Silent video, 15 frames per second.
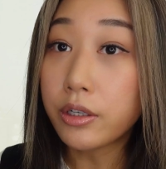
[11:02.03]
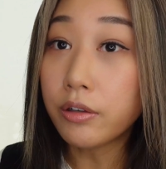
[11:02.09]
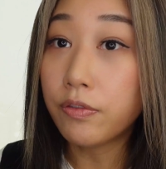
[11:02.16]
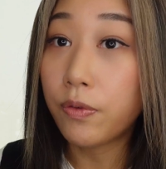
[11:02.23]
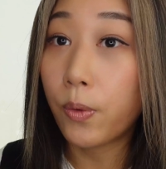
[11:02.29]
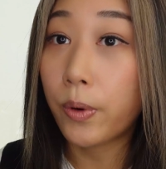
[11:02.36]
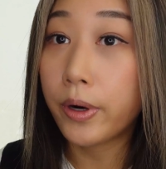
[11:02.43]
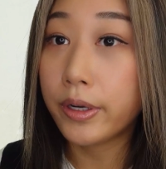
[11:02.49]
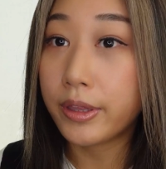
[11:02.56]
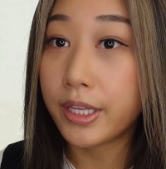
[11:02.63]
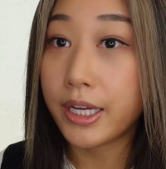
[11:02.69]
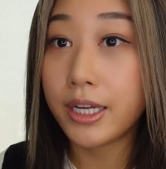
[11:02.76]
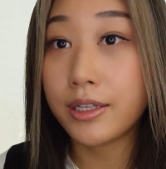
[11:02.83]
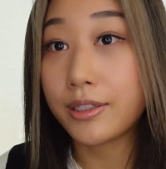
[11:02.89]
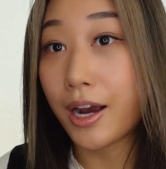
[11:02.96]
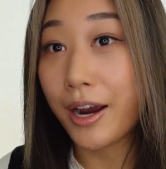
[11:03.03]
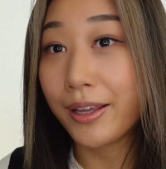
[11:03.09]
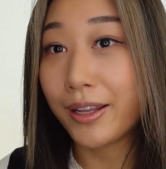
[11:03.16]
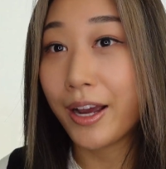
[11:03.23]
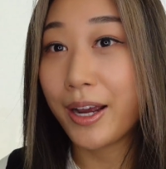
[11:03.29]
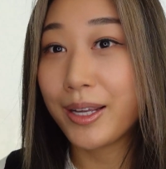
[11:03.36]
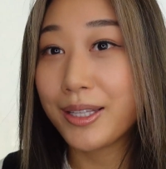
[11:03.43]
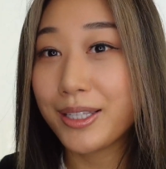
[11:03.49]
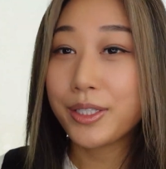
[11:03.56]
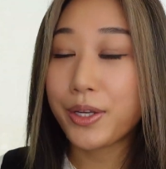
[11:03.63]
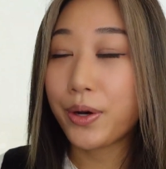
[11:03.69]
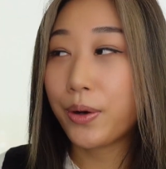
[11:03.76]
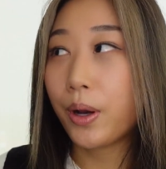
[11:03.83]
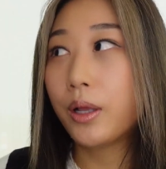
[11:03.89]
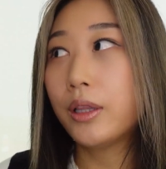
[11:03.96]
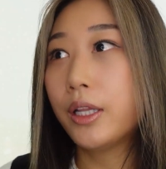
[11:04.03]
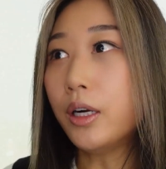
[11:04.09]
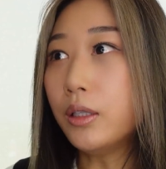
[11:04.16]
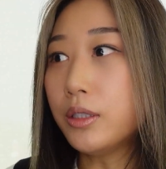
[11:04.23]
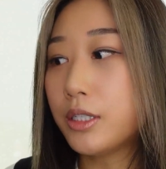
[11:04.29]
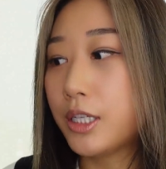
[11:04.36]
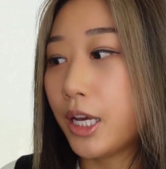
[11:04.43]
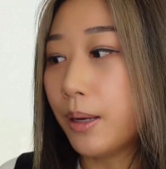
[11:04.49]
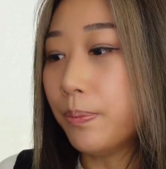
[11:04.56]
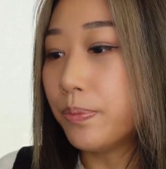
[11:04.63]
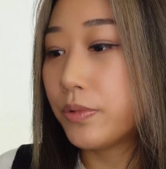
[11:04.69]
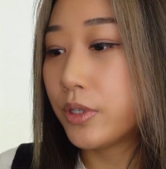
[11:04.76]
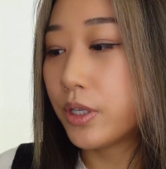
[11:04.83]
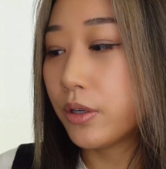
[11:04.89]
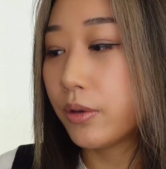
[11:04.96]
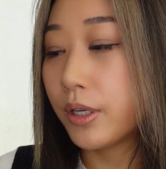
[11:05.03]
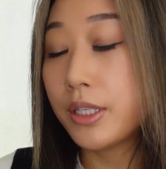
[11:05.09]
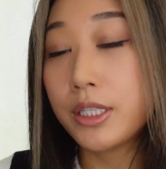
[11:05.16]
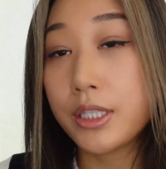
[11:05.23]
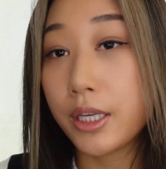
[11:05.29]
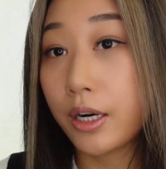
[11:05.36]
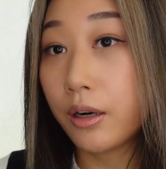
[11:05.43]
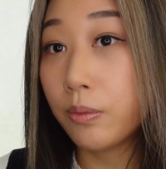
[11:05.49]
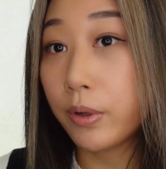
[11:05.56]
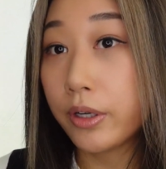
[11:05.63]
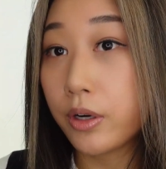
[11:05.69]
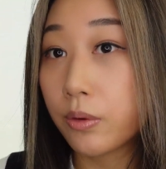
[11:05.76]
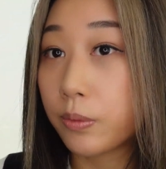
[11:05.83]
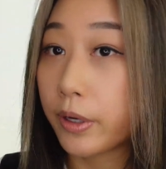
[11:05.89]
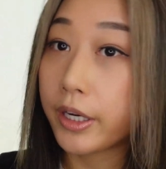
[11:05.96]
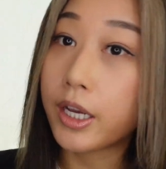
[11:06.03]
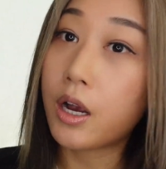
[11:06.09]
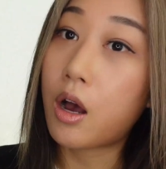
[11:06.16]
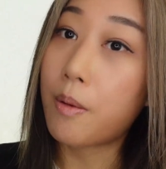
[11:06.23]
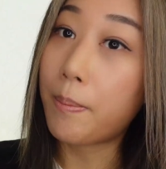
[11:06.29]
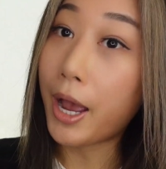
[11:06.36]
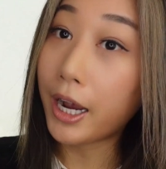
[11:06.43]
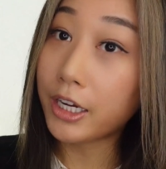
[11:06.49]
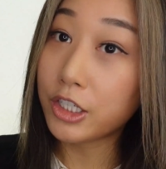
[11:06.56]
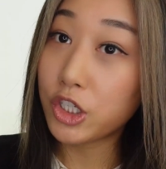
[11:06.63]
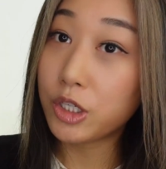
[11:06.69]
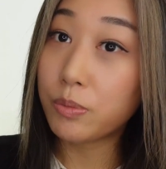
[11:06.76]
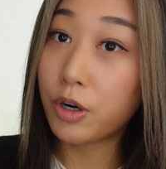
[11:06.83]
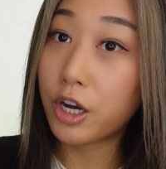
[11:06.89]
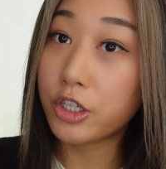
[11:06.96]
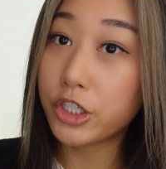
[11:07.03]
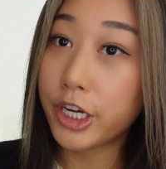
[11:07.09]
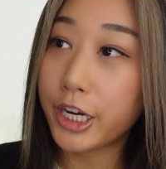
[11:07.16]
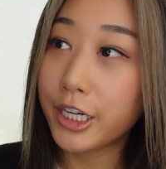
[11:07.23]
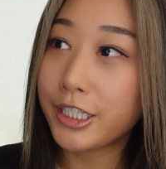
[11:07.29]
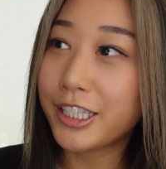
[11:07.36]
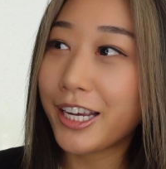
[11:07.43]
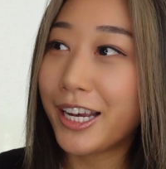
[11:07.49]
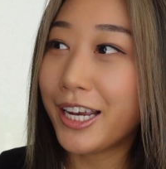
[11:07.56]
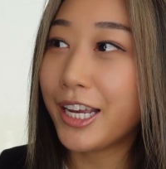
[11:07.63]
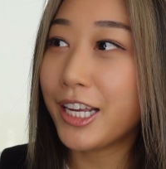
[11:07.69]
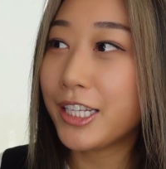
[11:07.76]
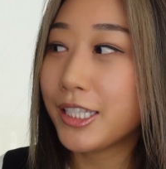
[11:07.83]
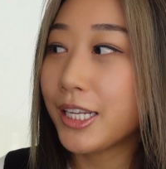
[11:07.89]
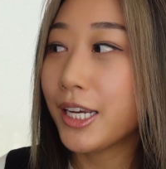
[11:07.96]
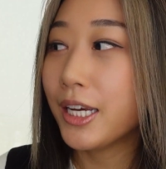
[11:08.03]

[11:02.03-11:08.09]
her for the die line. So a little tip to consider when you're working on packaging projects is